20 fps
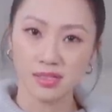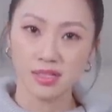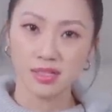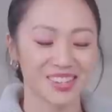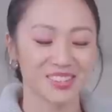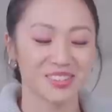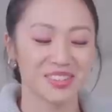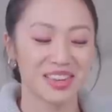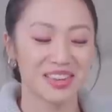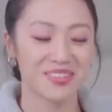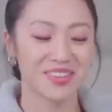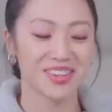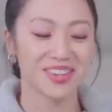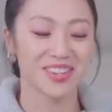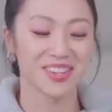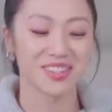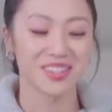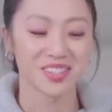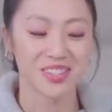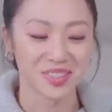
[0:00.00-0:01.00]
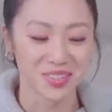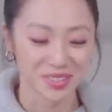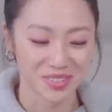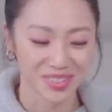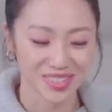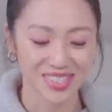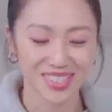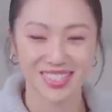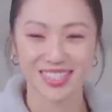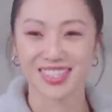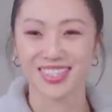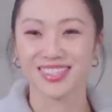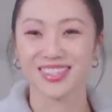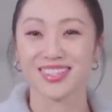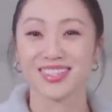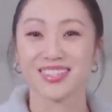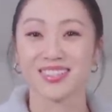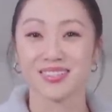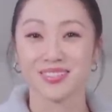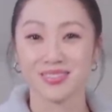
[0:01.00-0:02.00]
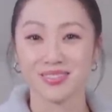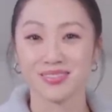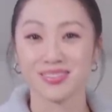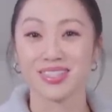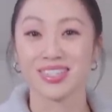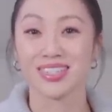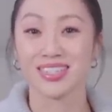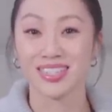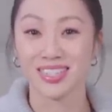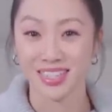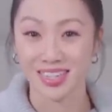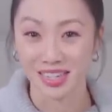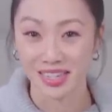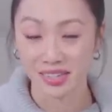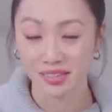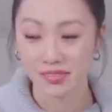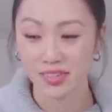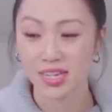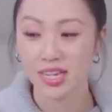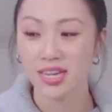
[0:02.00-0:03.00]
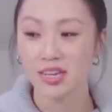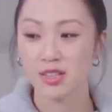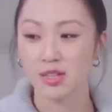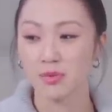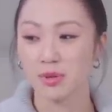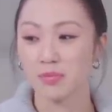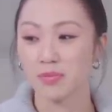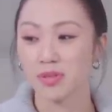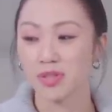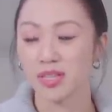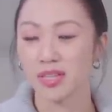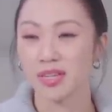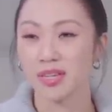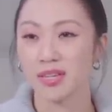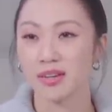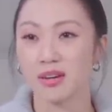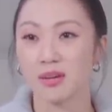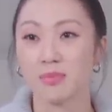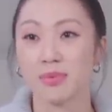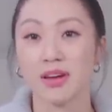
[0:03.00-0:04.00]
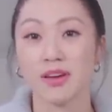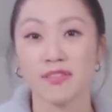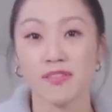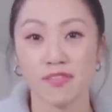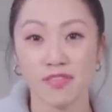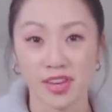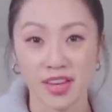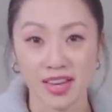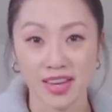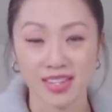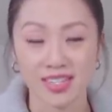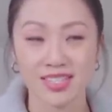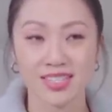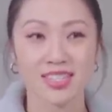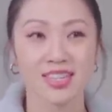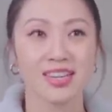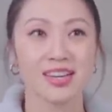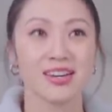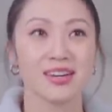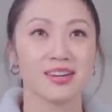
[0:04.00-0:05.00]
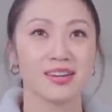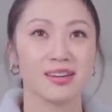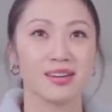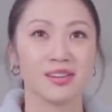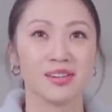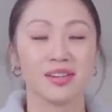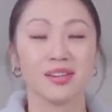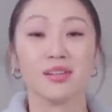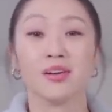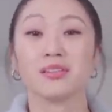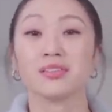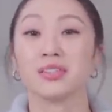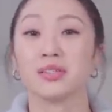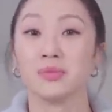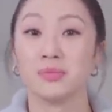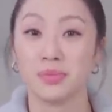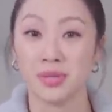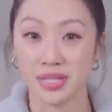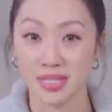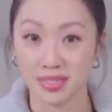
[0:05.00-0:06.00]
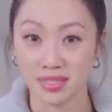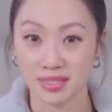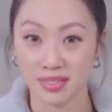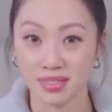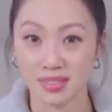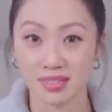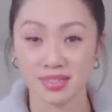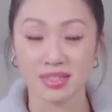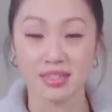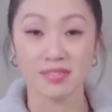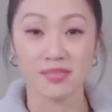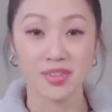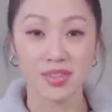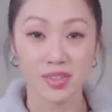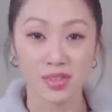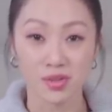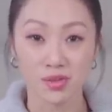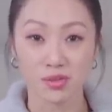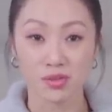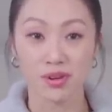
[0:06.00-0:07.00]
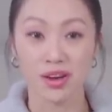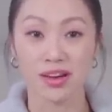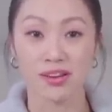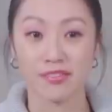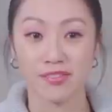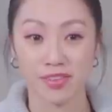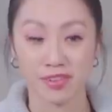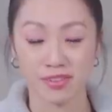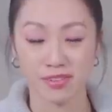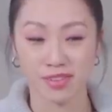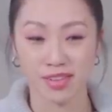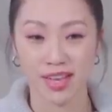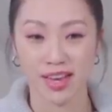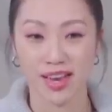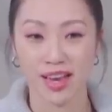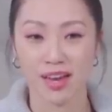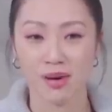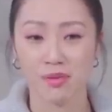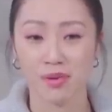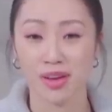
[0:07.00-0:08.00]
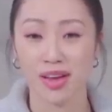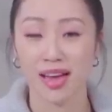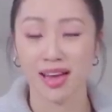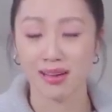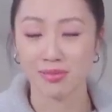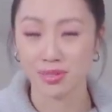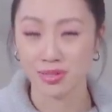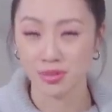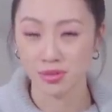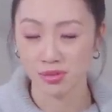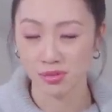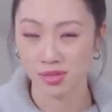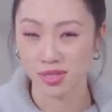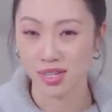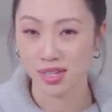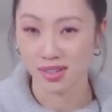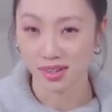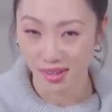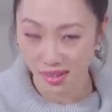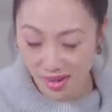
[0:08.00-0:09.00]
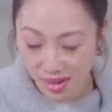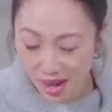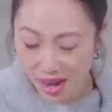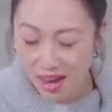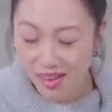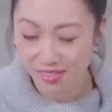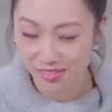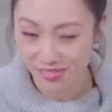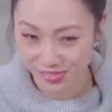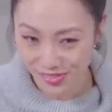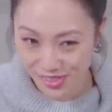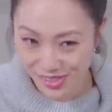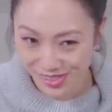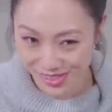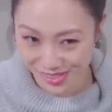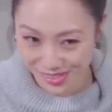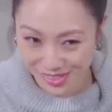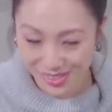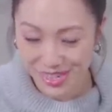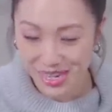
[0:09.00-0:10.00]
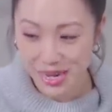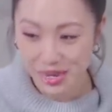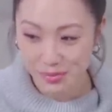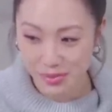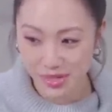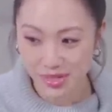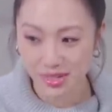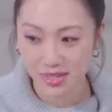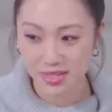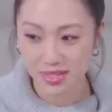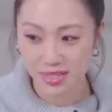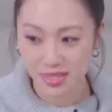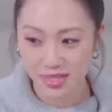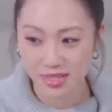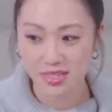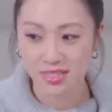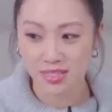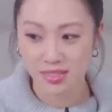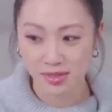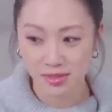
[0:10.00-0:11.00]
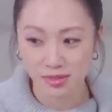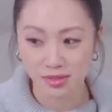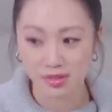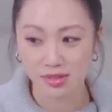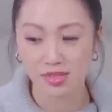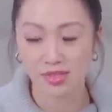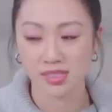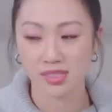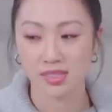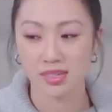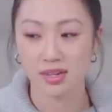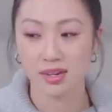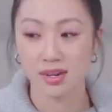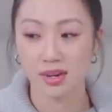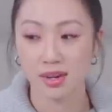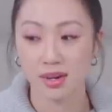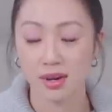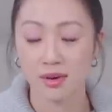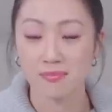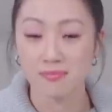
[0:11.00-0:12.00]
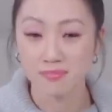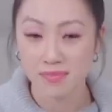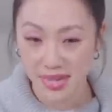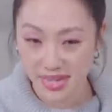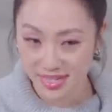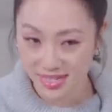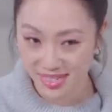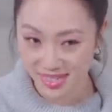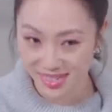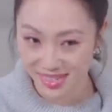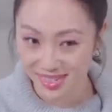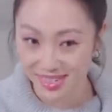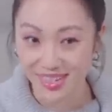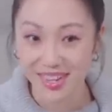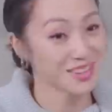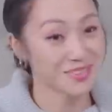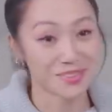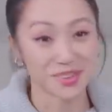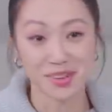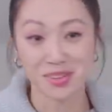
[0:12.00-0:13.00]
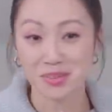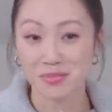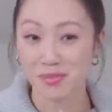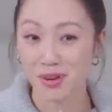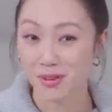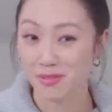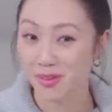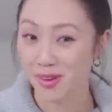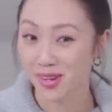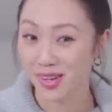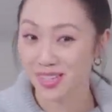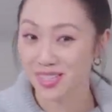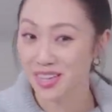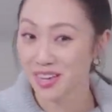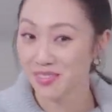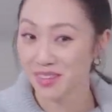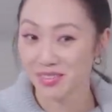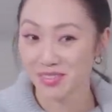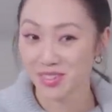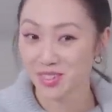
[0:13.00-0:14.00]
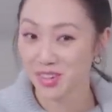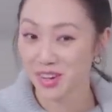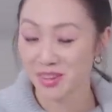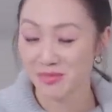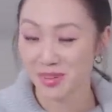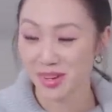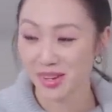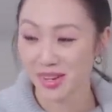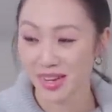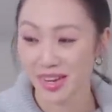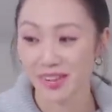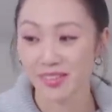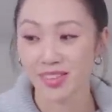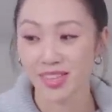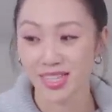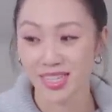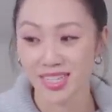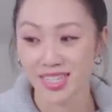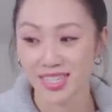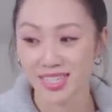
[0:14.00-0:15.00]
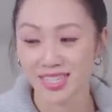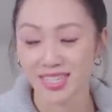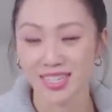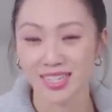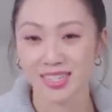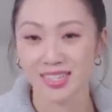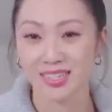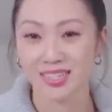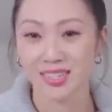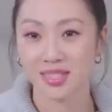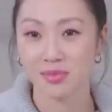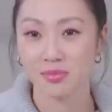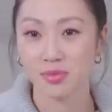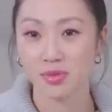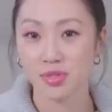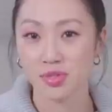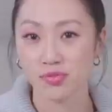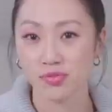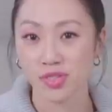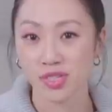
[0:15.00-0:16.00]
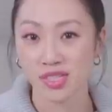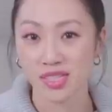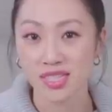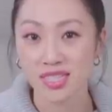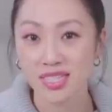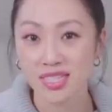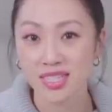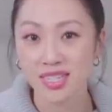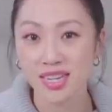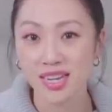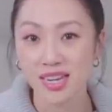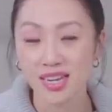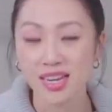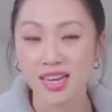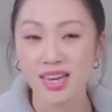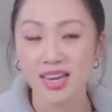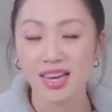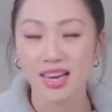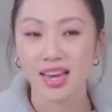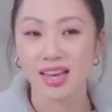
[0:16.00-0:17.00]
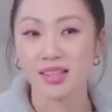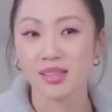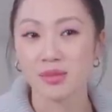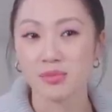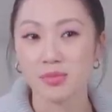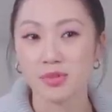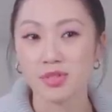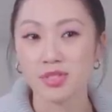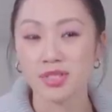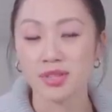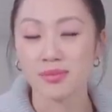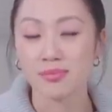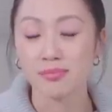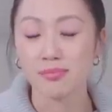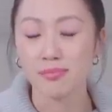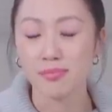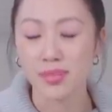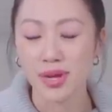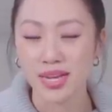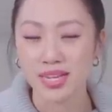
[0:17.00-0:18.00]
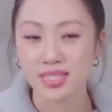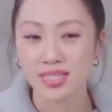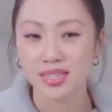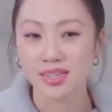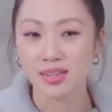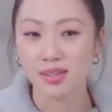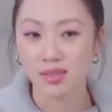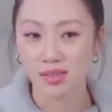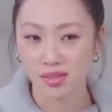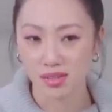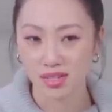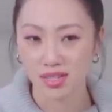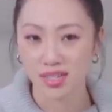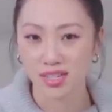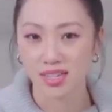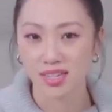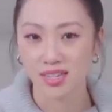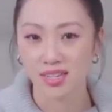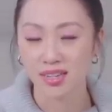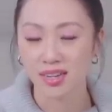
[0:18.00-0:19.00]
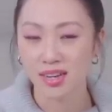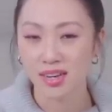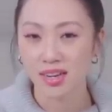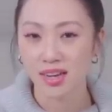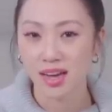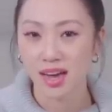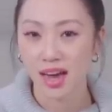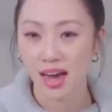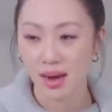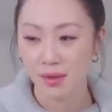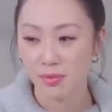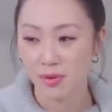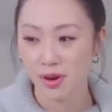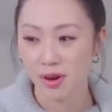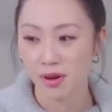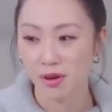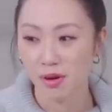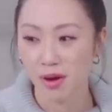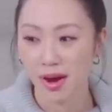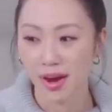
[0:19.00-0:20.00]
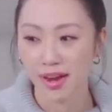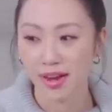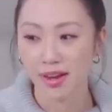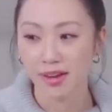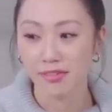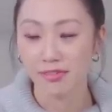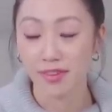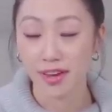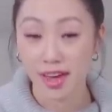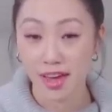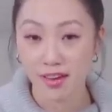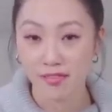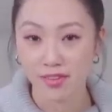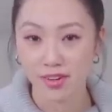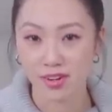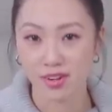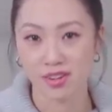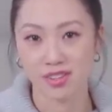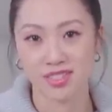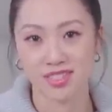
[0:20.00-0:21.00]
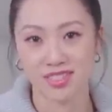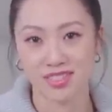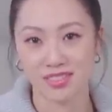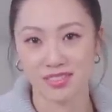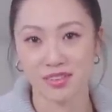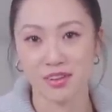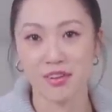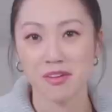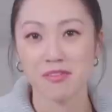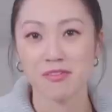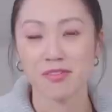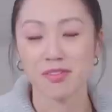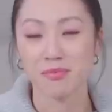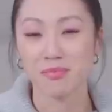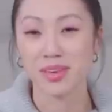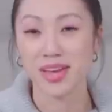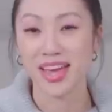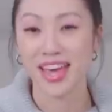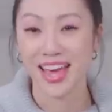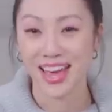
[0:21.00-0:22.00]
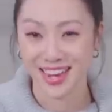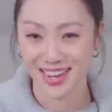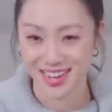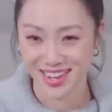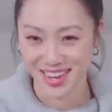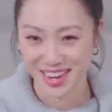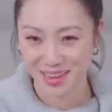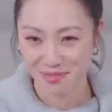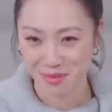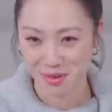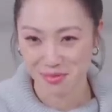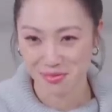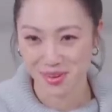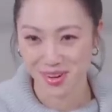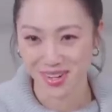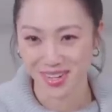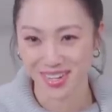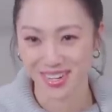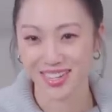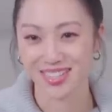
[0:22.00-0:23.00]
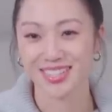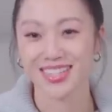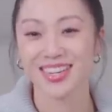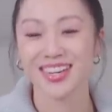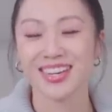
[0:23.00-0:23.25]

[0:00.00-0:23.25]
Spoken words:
I don't have any assurance that this glue is safe to be putting it on my face on a long-term basis, even though I feel like I would absolutely love to because this looks amazing. Of all the brow products I've ever tried in my life, this is the most realistic and the most amazing looking eyebrow I have ever gotten from any eyebrow product.